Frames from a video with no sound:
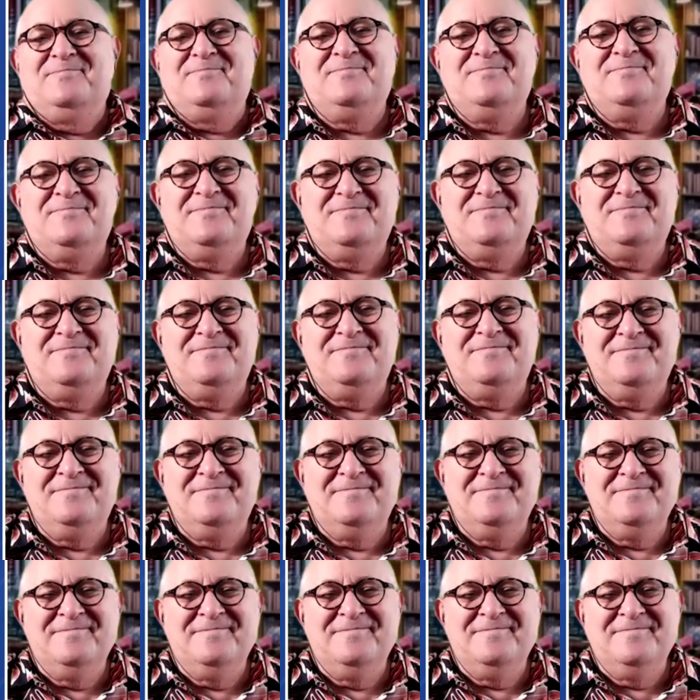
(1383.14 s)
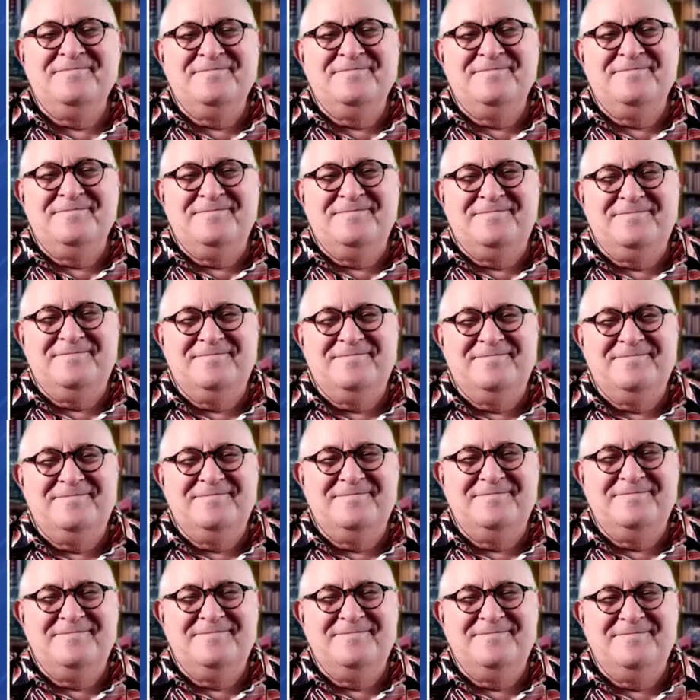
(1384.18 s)

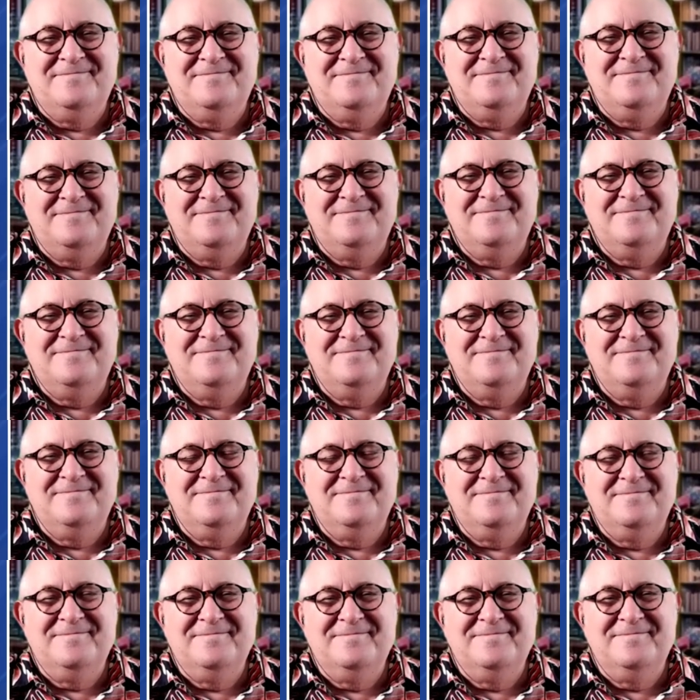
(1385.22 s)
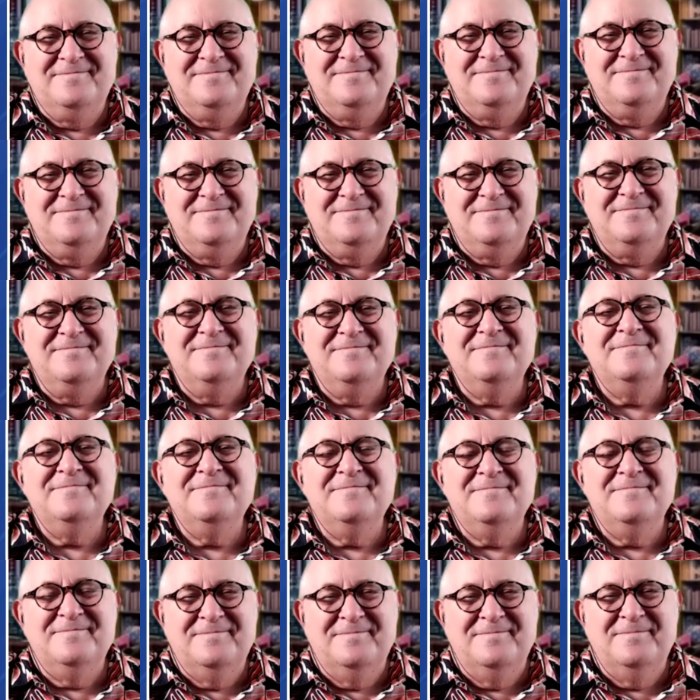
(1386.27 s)

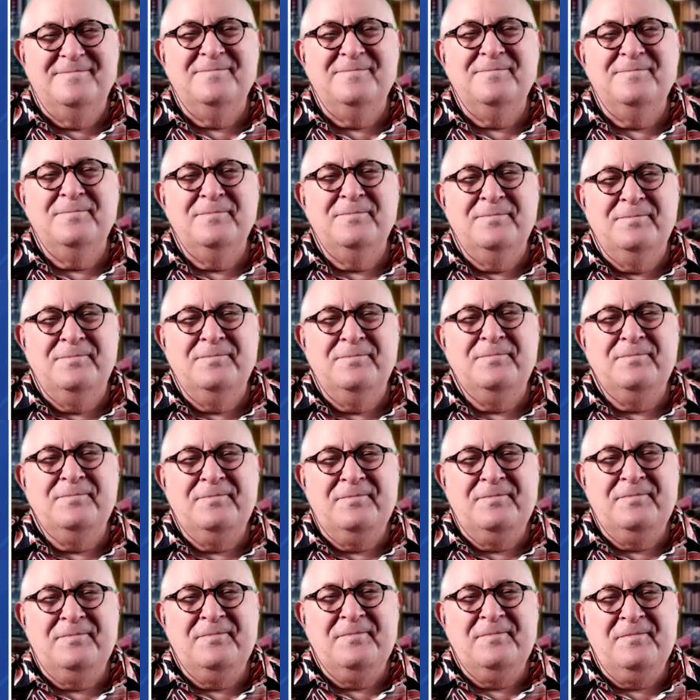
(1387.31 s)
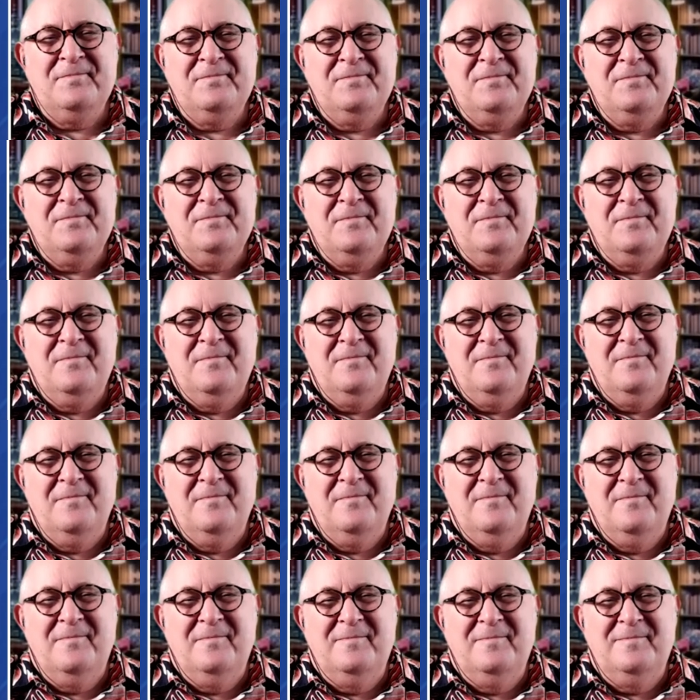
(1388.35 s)

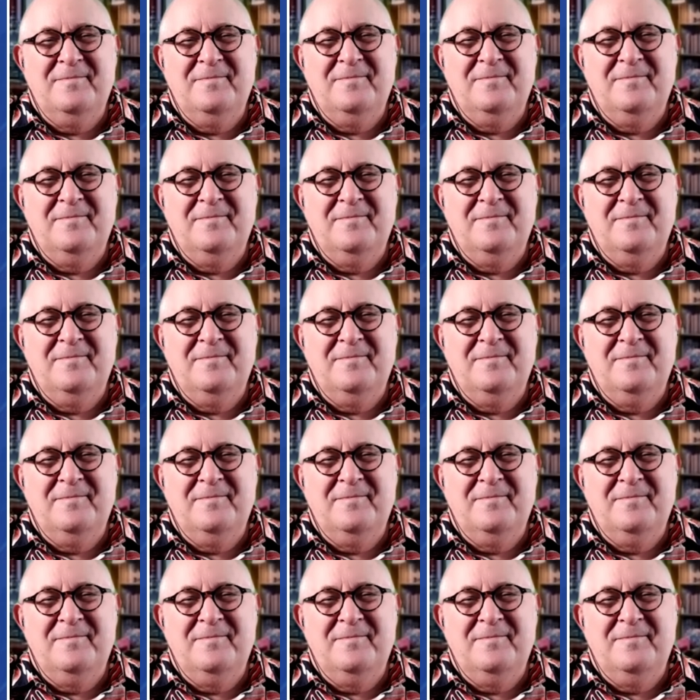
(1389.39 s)
[no speech]